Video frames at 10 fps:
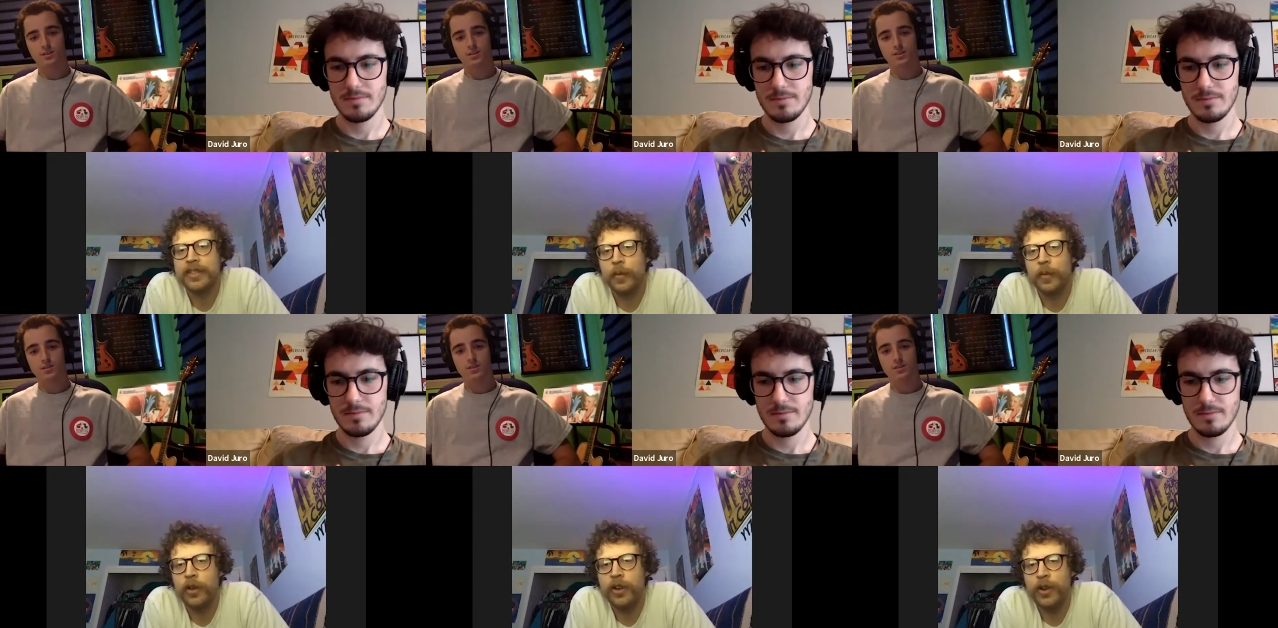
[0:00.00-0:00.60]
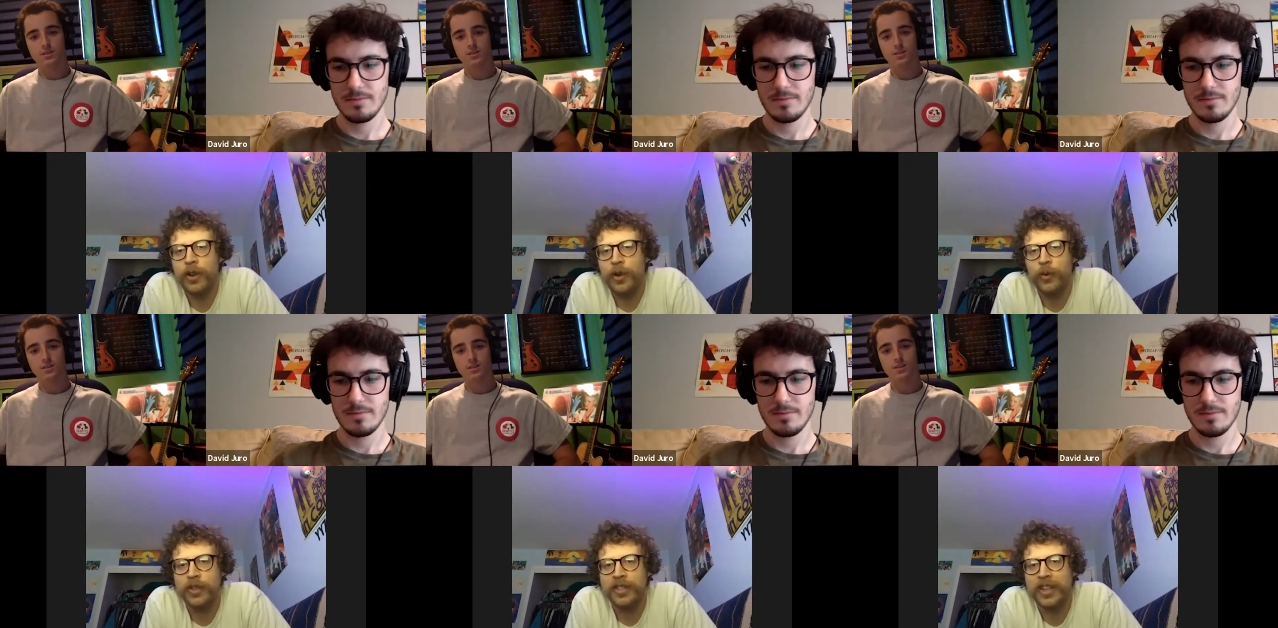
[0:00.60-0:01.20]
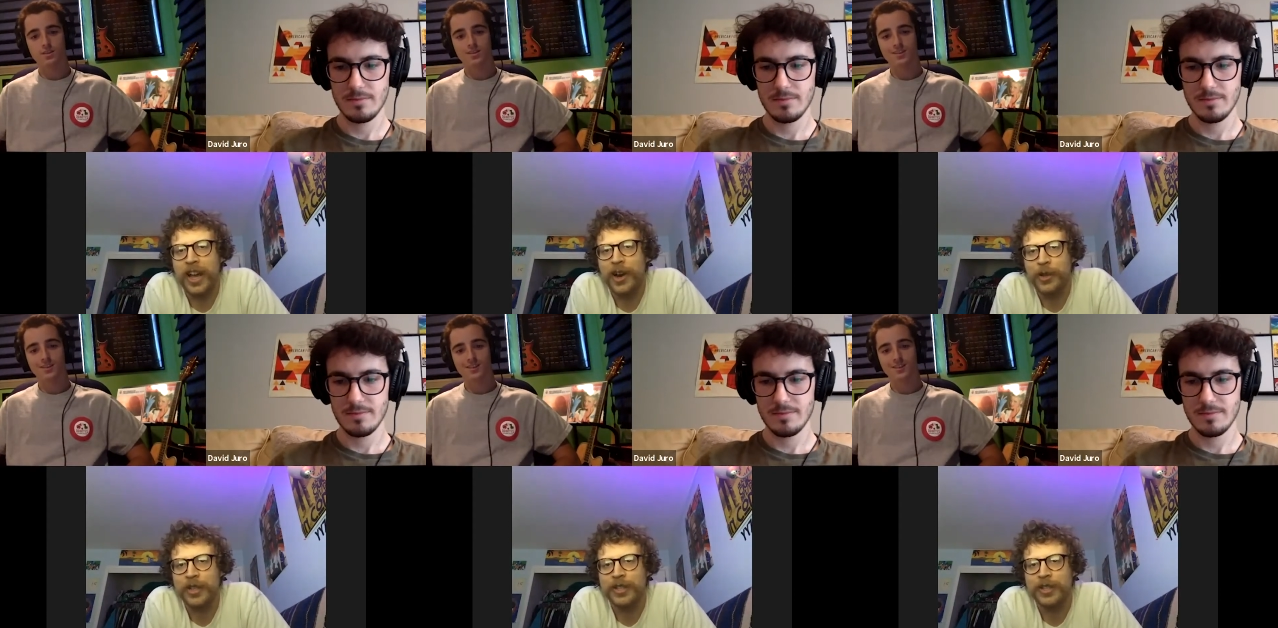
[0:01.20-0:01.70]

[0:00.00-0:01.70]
Speaker 1: as someone who is entirely